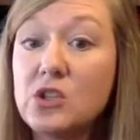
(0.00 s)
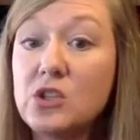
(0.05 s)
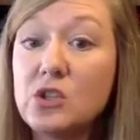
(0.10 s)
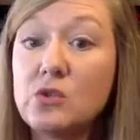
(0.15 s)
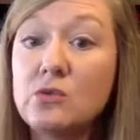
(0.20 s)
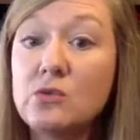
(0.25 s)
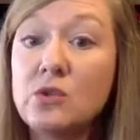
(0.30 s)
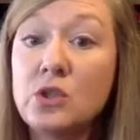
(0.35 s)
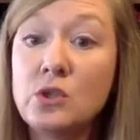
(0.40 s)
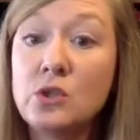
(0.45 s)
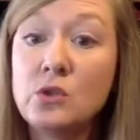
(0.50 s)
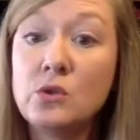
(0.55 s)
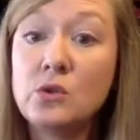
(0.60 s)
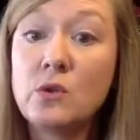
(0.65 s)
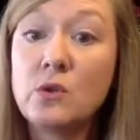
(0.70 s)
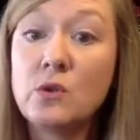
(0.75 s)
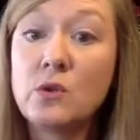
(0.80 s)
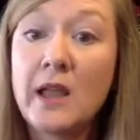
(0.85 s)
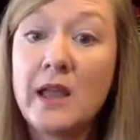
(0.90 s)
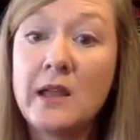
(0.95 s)
issued
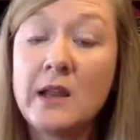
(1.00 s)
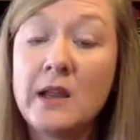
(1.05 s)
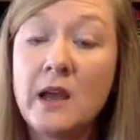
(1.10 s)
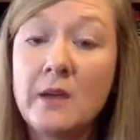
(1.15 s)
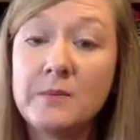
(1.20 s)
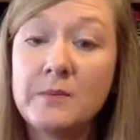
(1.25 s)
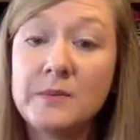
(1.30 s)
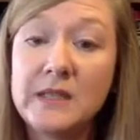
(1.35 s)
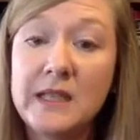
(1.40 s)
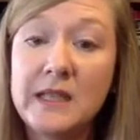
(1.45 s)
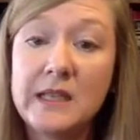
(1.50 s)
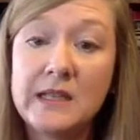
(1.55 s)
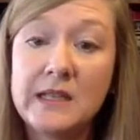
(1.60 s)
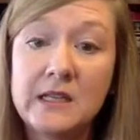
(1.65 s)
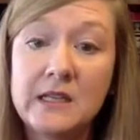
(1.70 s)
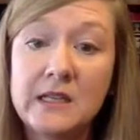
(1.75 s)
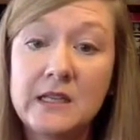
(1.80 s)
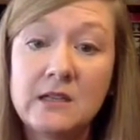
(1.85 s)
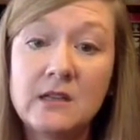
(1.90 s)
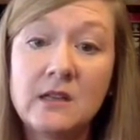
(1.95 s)
new and
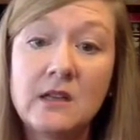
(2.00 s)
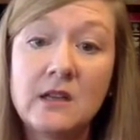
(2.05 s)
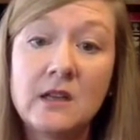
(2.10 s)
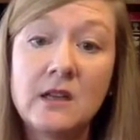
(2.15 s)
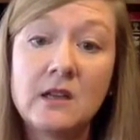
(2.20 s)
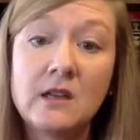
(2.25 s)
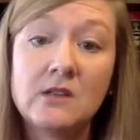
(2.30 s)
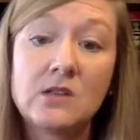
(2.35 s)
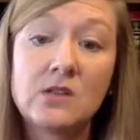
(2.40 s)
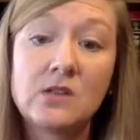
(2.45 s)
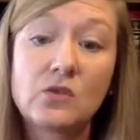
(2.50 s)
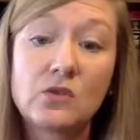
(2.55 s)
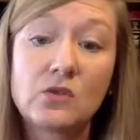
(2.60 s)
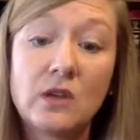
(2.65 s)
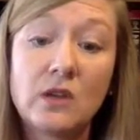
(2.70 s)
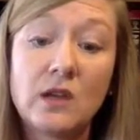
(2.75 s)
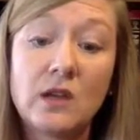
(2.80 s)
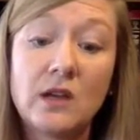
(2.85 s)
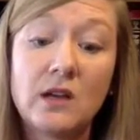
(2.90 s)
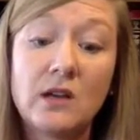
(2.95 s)
updated
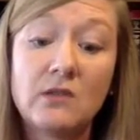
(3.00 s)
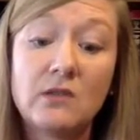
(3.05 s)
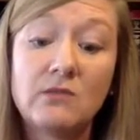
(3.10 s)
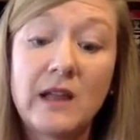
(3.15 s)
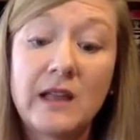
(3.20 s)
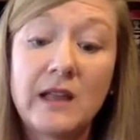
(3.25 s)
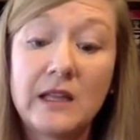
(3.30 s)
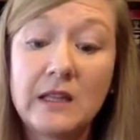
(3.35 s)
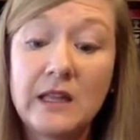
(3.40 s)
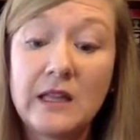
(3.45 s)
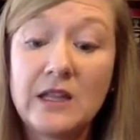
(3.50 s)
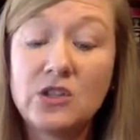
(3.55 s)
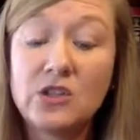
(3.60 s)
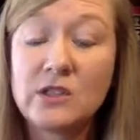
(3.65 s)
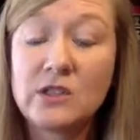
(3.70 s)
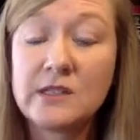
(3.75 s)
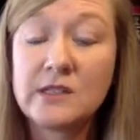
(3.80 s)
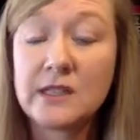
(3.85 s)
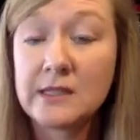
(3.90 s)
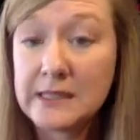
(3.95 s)

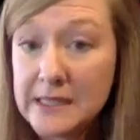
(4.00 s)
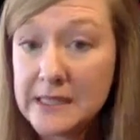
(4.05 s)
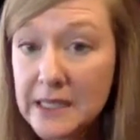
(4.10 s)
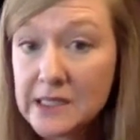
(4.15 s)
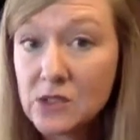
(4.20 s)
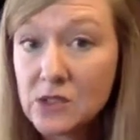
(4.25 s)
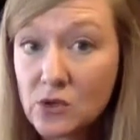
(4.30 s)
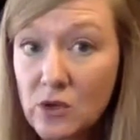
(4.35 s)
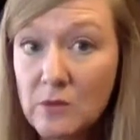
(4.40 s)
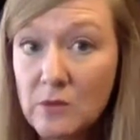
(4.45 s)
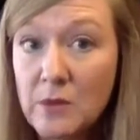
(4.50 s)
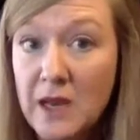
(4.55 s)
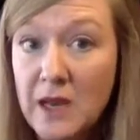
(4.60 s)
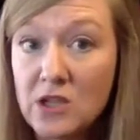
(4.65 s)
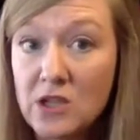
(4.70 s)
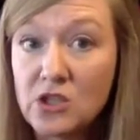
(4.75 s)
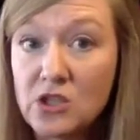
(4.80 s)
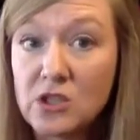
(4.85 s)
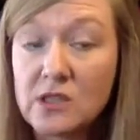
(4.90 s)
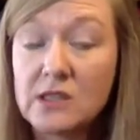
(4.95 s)
regulations on sex
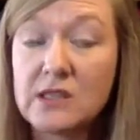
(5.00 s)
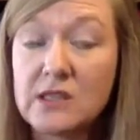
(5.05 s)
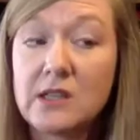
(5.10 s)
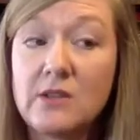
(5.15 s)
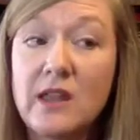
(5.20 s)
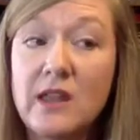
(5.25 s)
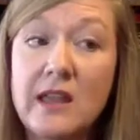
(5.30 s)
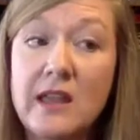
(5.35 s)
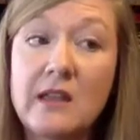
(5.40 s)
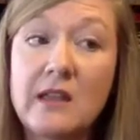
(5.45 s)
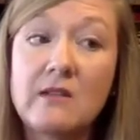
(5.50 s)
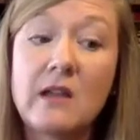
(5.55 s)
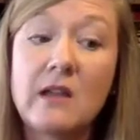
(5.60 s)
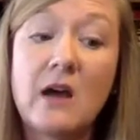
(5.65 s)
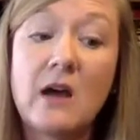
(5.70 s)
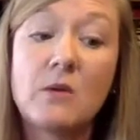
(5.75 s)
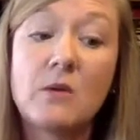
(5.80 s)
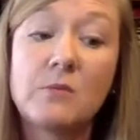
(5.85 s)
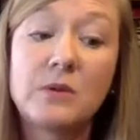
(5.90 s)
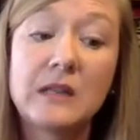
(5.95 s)
discrimination. So they
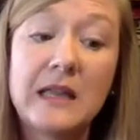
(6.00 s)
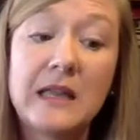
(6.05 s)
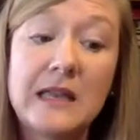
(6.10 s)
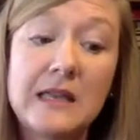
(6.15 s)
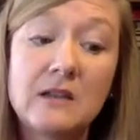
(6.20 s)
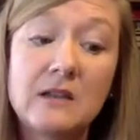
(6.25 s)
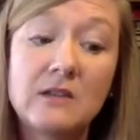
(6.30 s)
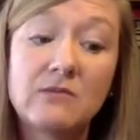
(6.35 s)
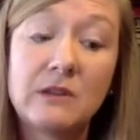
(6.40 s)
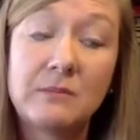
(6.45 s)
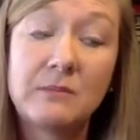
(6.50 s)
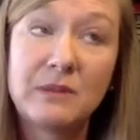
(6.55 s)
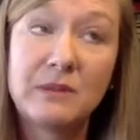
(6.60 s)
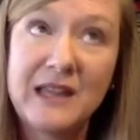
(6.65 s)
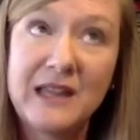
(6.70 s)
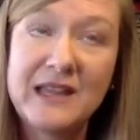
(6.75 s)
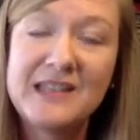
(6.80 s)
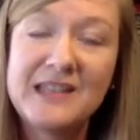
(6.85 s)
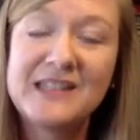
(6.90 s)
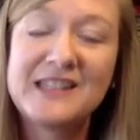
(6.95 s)

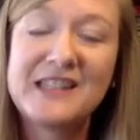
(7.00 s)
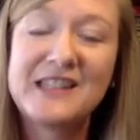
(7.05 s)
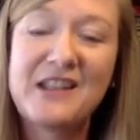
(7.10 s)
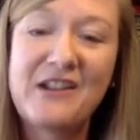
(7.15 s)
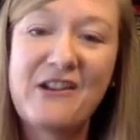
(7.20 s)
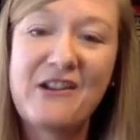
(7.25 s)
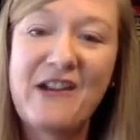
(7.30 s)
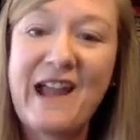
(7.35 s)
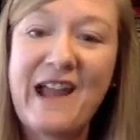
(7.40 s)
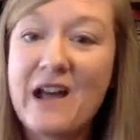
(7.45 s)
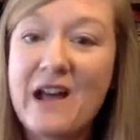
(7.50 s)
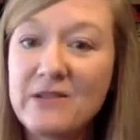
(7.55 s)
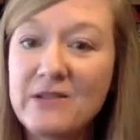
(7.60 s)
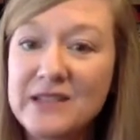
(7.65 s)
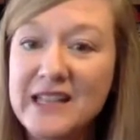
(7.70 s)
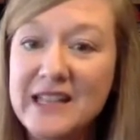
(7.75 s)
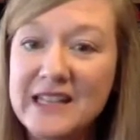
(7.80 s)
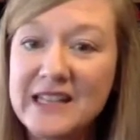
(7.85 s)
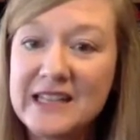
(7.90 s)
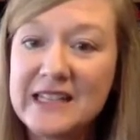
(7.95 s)
replace their
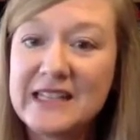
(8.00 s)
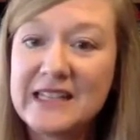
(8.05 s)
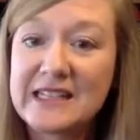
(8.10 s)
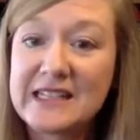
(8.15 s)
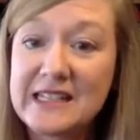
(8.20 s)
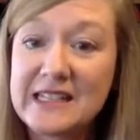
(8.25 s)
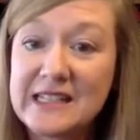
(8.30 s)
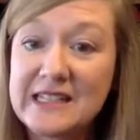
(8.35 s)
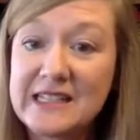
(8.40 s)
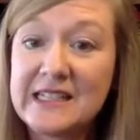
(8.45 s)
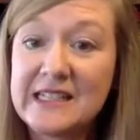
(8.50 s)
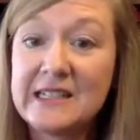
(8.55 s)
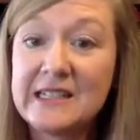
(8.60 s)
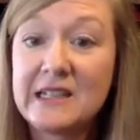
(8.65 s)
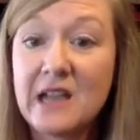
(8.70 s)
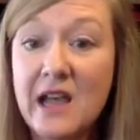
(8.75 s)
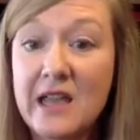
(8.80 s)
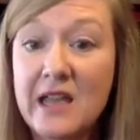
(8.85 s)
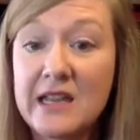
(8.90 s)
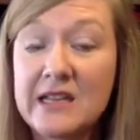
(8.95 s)
outdated existing
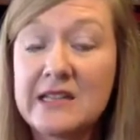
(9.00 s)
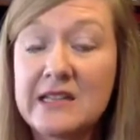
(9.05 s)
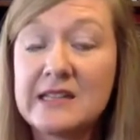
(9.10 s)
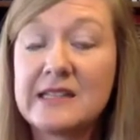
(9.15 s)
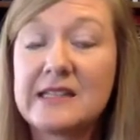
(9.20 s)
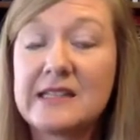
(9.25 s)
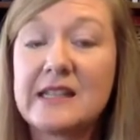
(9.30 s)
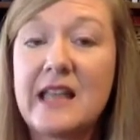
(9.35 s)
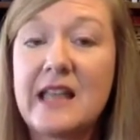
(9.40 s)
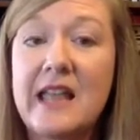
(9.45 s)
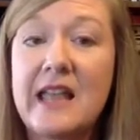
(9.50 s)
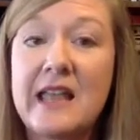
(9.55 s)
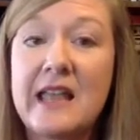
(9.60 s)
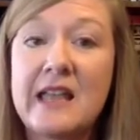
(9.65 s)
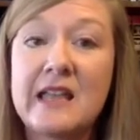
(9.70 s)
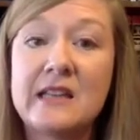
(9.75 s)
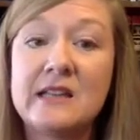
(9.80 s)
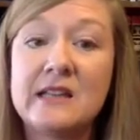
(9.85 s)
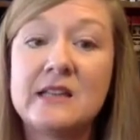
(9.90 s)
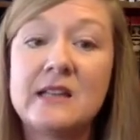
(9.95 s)
guidance
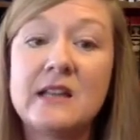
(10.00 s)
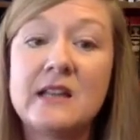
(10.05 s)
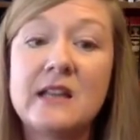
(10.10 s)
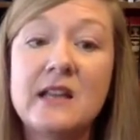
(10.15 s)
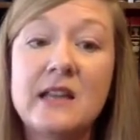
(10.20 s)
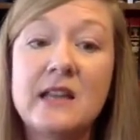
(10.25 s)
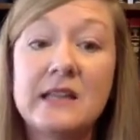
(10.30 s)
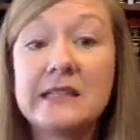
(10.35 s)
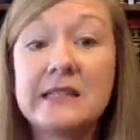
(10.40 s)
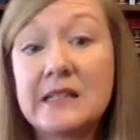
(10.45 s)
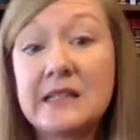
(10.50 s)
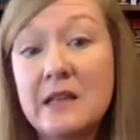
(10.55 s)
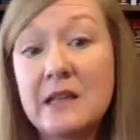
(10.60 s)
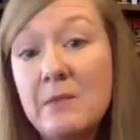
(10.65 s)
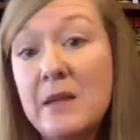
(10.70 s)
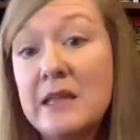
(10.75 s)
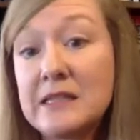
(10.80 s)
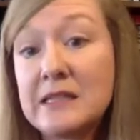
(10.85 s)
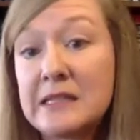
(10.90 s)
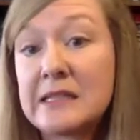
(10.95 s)
and in some
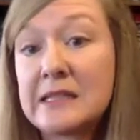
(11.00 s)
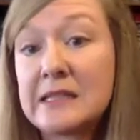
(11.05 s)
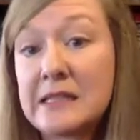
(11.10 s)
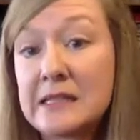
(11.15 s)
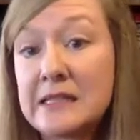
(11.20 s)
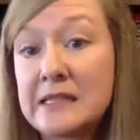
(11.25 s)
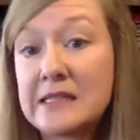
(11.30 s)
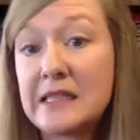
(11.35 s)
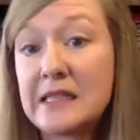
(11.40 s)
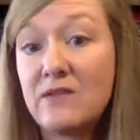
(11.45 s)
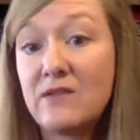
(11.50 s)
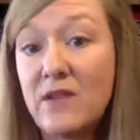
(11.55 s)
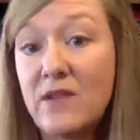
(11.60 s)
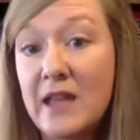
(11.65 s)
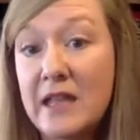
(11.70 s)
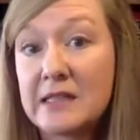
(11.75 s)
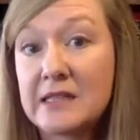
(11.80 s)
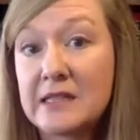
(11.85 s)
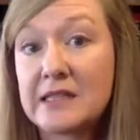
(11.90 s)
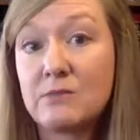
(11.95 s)
instances
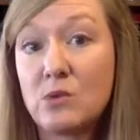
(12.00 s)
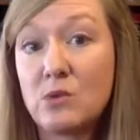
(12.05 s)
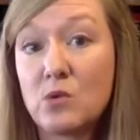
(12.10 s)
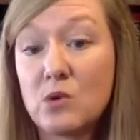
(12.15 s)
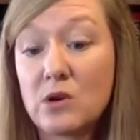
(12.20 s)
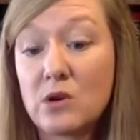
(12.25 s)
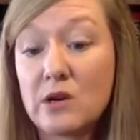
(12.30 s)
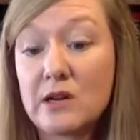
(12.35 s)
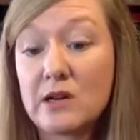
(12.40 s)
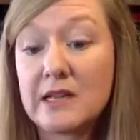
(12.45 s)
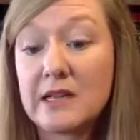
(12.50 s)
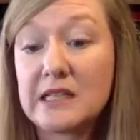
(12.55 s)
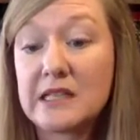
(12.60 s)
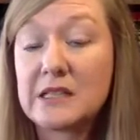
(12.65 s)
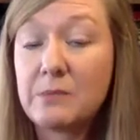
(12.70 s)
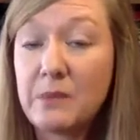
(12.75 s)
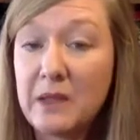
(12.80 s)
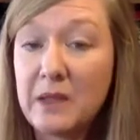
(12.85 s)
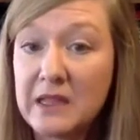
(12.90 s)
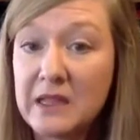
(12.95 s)
advance more
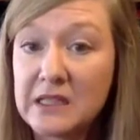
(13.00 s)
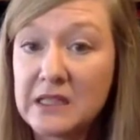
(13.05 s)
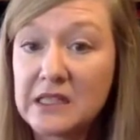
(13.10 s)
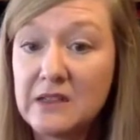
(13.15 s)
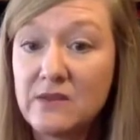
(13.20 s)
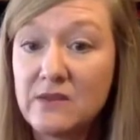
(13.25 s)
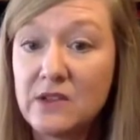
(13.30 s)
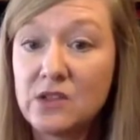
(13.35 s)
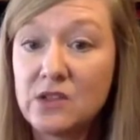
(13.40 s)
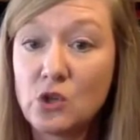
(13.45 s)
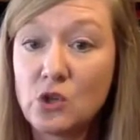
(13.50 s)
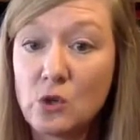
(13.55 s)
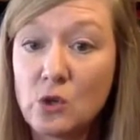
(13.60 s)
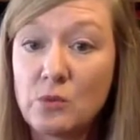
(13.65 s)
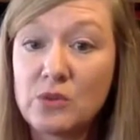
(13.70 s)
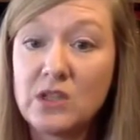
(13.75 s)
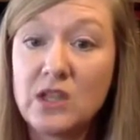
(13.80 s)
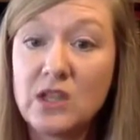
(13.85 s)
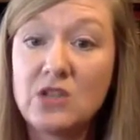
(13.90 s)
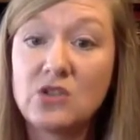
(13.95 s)
expansive
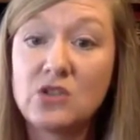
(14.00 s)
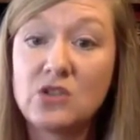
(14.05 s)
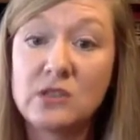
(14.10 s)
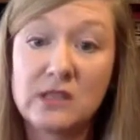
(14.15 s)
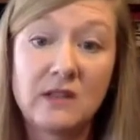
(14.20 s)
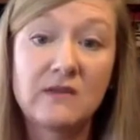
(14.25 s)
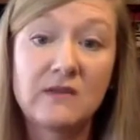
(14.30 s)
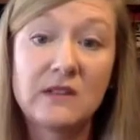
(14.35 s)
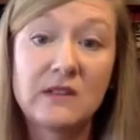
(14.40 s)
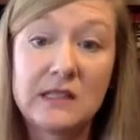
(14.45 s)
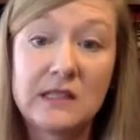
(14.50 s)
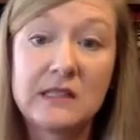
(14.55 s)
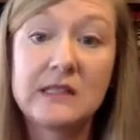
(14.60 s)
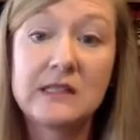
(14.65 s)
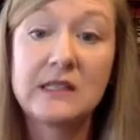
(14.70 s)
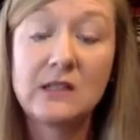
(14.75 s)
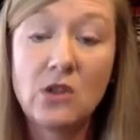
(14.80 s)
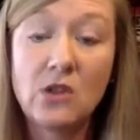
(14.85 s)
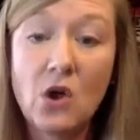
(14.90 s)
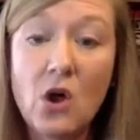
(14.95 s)
interpretations of
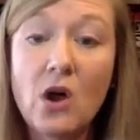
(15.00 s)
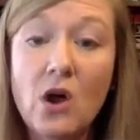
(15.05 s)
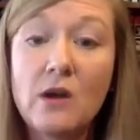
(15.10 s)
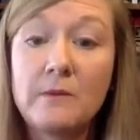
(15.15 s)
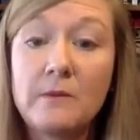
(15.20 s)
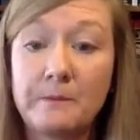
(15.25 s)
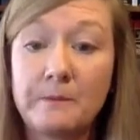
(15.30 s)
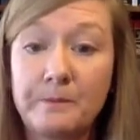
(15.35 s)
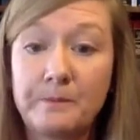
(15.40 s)
existing law.